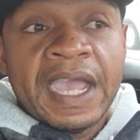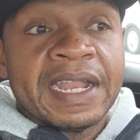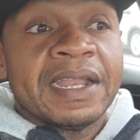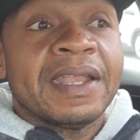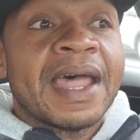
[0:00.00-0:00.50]

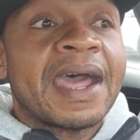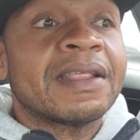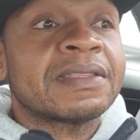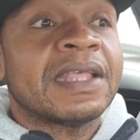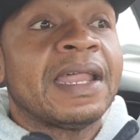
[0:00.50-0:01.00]
And a
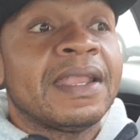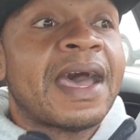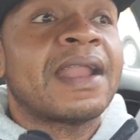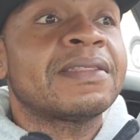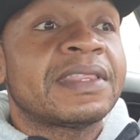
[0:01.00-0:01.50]
lot
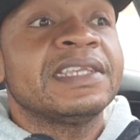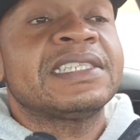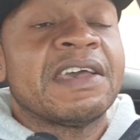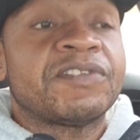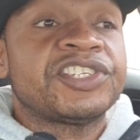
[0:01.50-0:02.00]
of
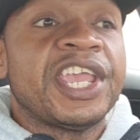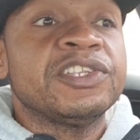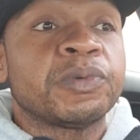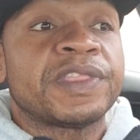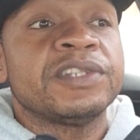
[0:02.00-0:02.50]
things have
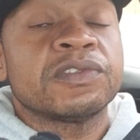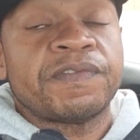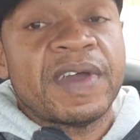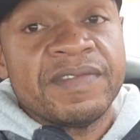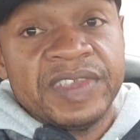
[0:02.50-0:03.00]
changed within those
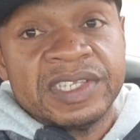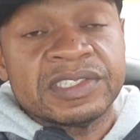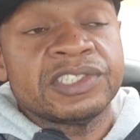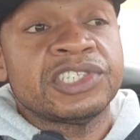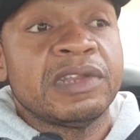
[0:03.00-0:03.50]
5
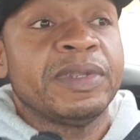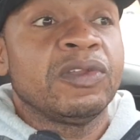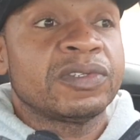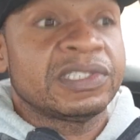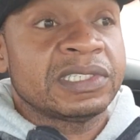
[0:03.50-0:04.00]
years this
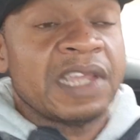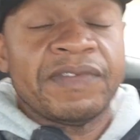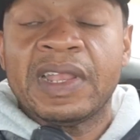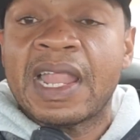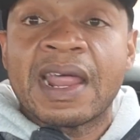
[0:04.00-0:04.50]
gentleman lost his
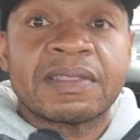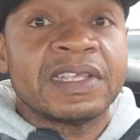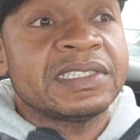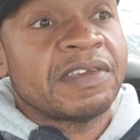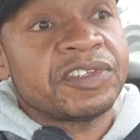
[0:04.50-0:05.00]
life. A lot of
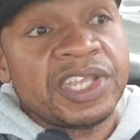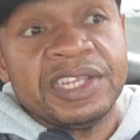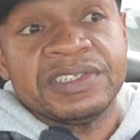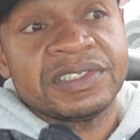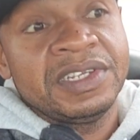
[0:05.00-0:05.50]
things have
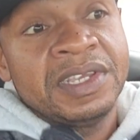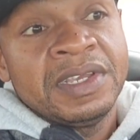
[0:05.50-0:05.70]
changed.